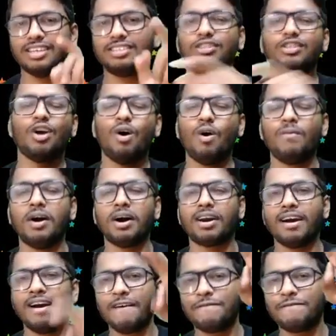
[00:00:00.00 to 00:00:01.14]
This is your
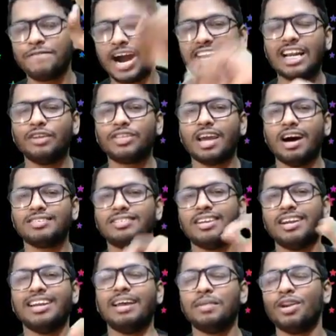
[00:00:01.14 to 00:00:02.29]
homework. Find out the
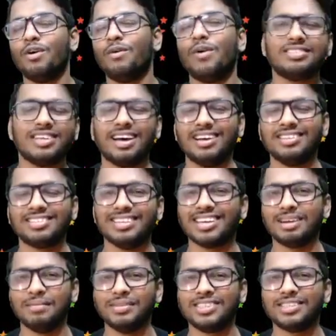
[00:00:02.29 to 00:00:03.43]
answer and let me know what is the answer in
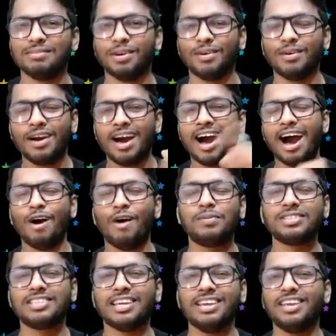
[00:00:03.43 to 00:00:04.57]
the comment section below. I hope
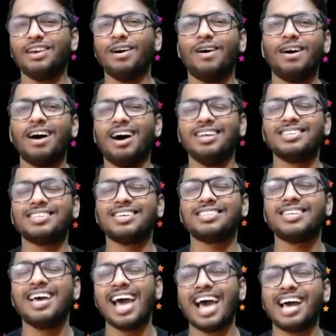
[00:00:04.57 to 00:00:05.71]
to see your
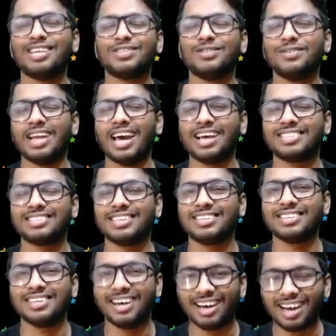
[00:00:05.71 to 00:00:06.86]
answers as soon as
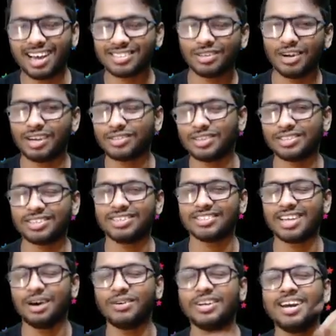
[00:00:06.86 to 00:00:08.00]
it
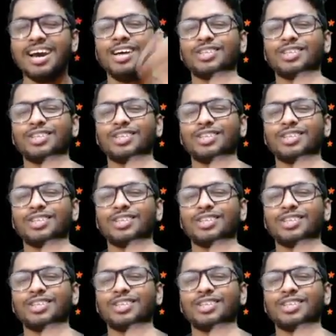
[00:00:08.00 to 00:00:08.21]
is out.